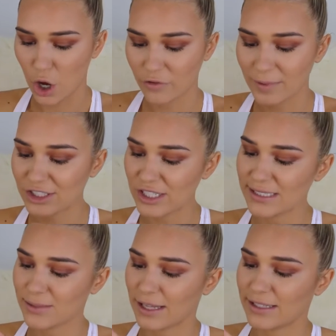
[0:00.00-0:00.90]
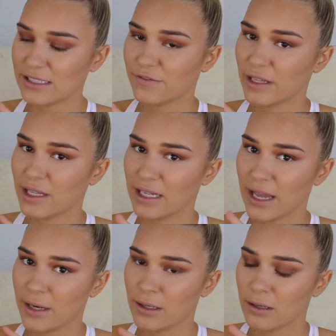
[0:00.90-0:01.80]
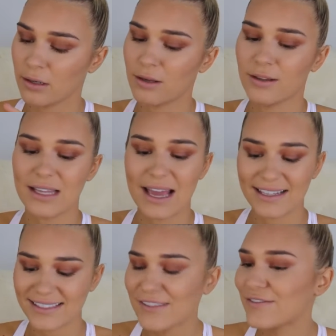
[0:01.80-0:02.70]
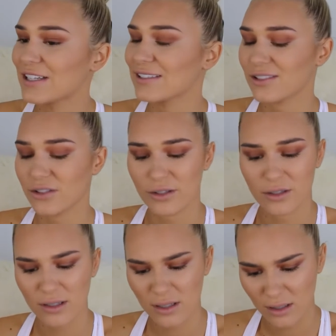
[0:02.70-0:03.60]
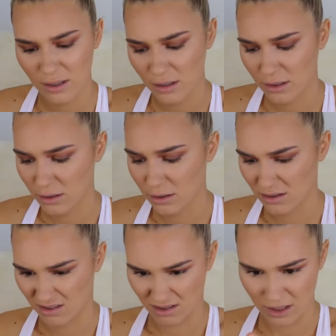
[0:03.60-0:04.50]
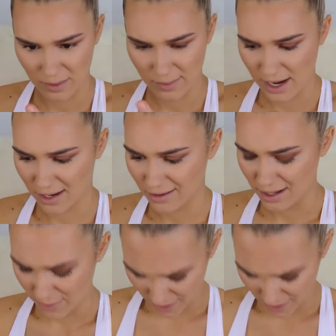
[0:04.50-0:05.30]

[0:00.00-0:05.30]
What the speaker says: of my cheeks. Wait, let's feel it again. Yes, it feels good. A little bit powdery,